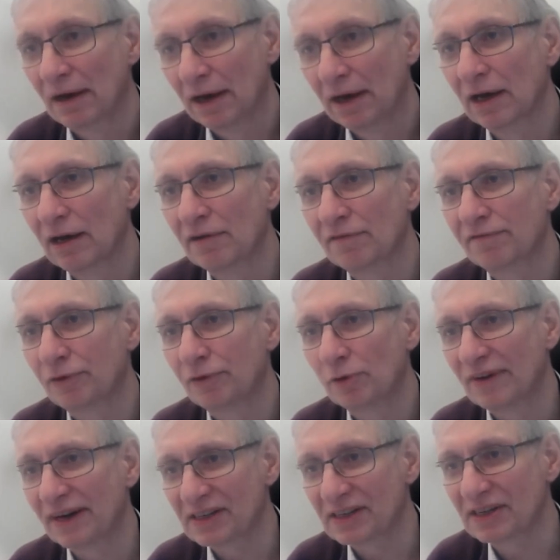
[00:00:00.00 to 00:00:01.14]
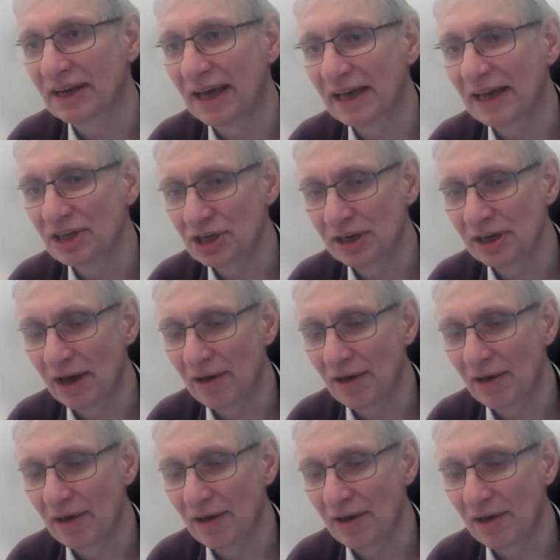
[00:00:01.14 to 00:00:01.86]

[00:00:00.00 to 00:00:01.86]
for vaccination.